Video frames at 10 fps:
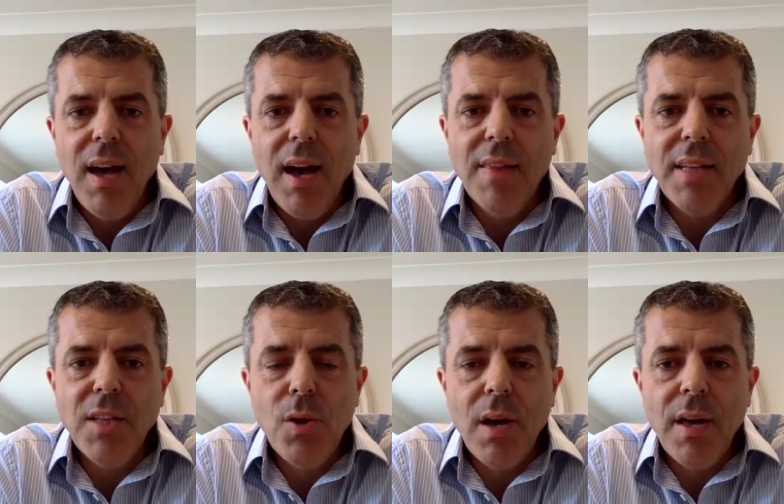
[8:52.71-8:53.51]
Then
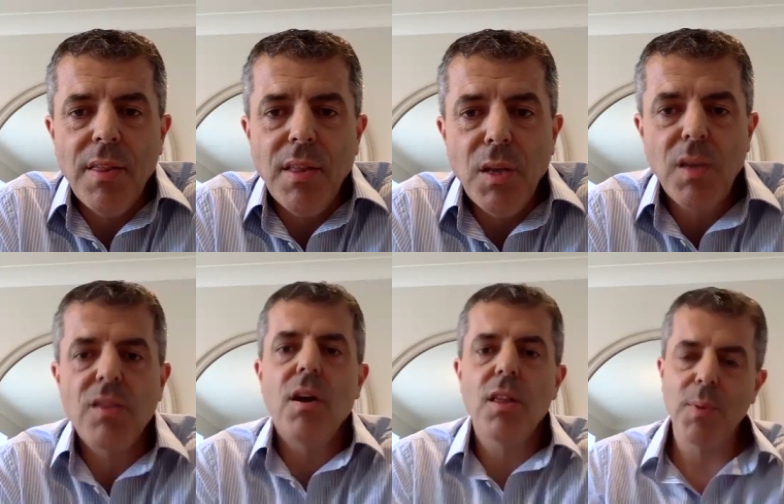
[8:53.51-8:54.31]
you can
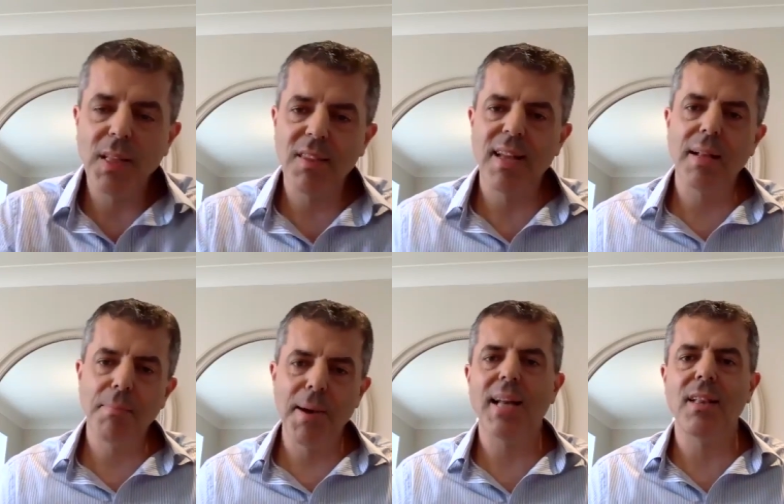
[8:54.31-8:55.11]
start to
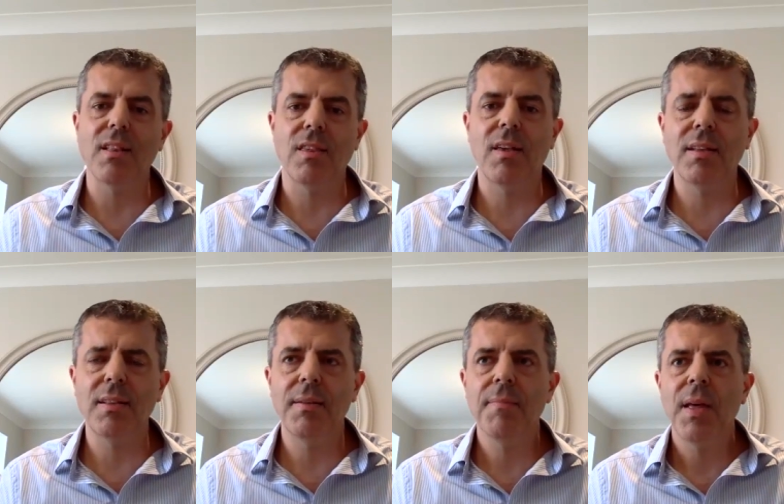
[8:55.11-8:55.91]
understand patterns,
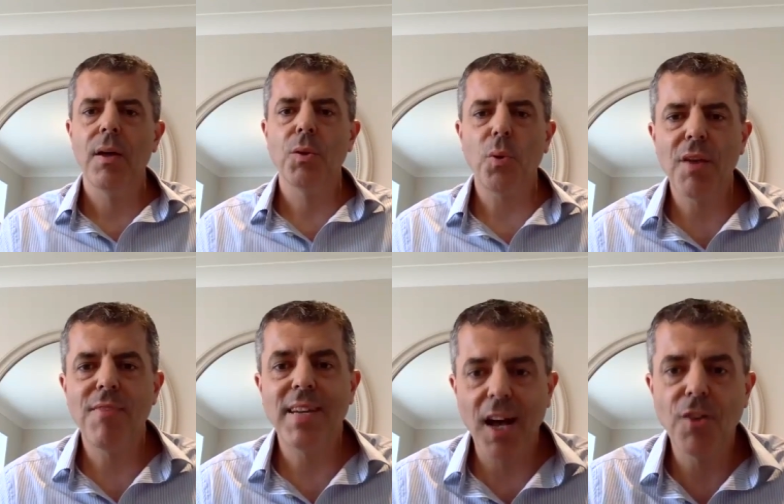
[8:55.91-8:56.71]
and not
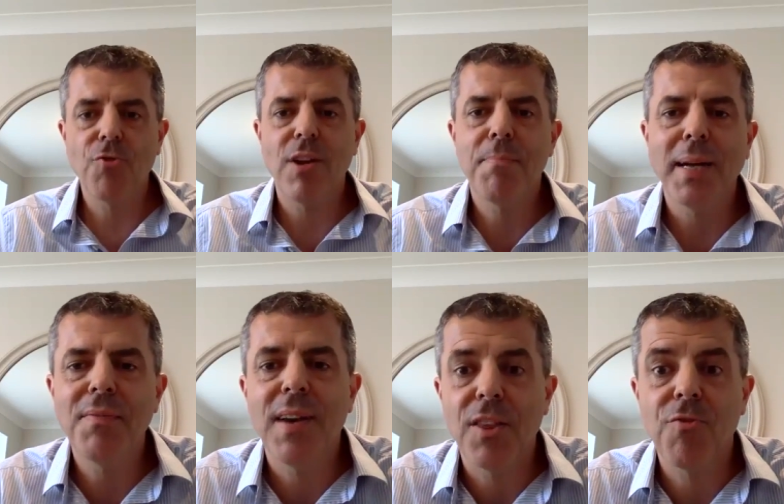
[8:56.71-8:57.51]
every country
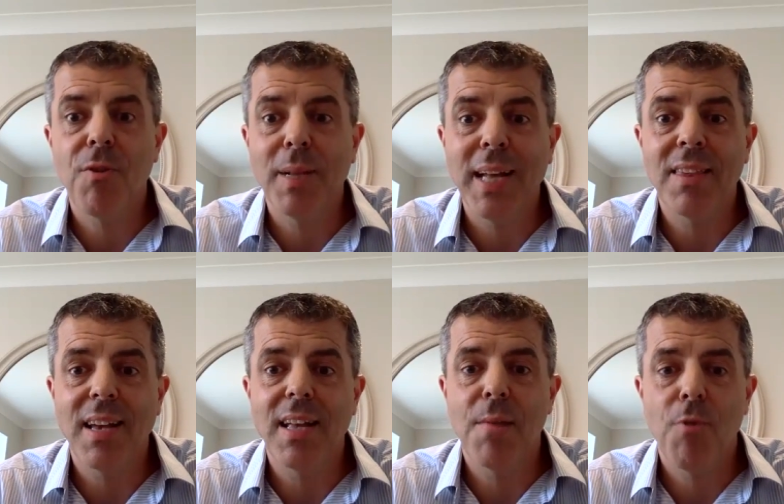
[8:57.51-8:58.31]
benefits from an
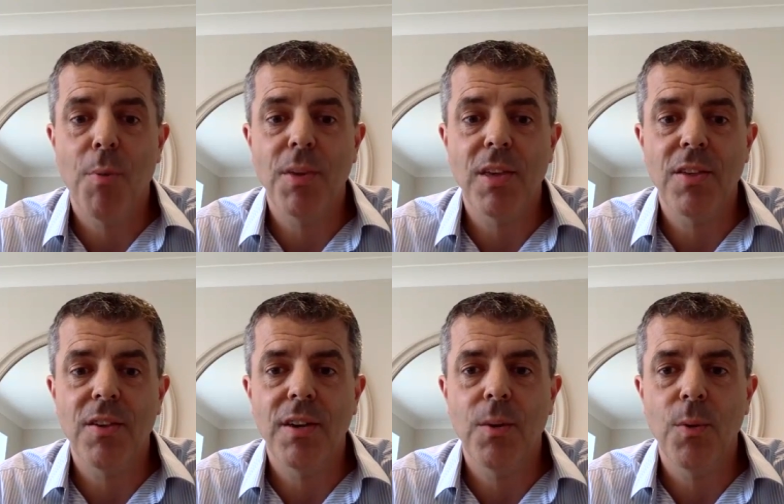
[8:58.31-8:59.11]
18-year property
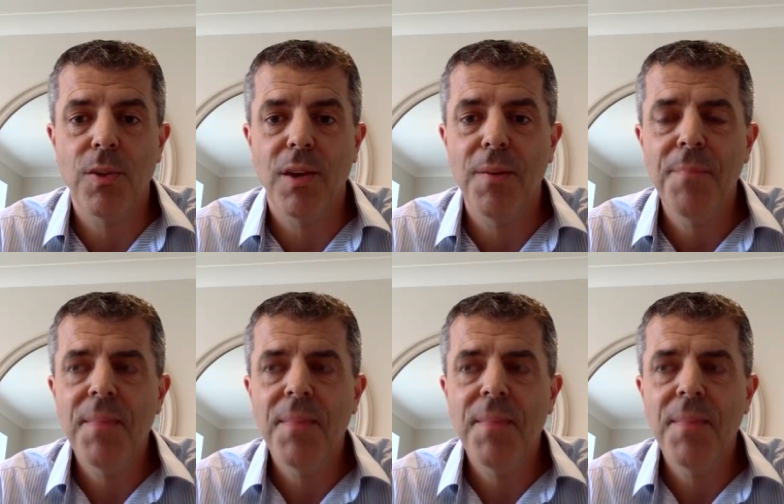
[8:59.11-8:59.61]
cycle. So